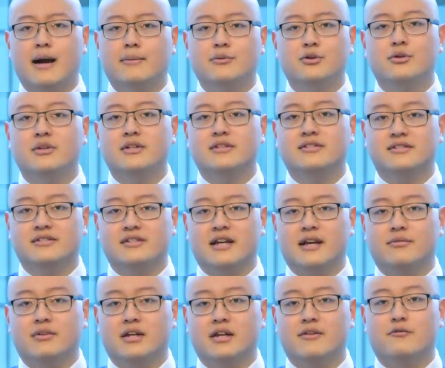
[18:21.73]
I'm doing this the
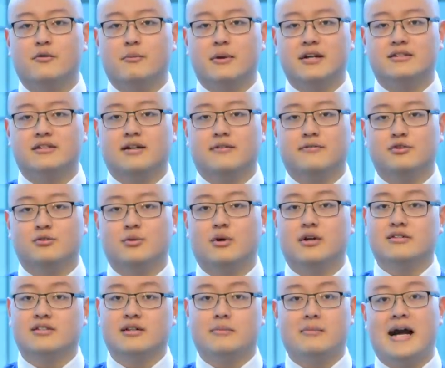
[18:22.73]
same thing for myself as well,
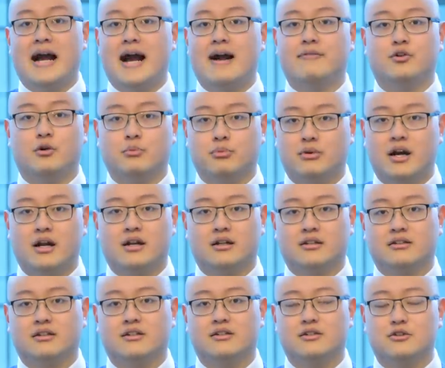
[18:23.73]
except I have no product
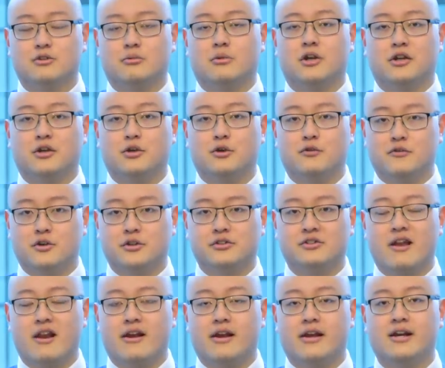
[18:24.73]
on the Digital Marketing
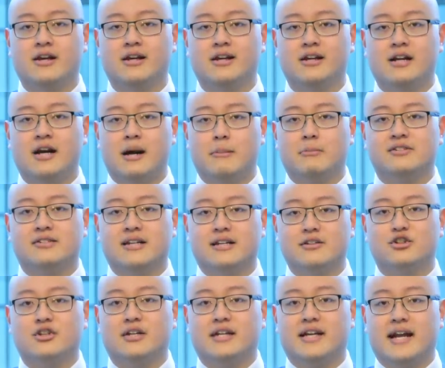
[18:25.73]
University. I'm
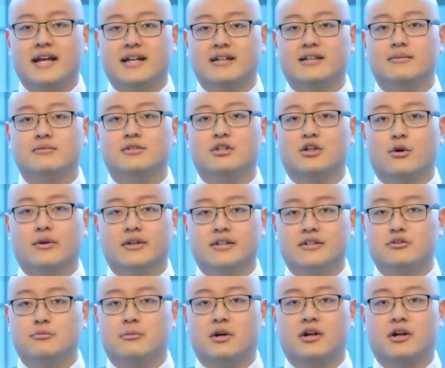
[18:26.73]
essentially getting them to go on Digital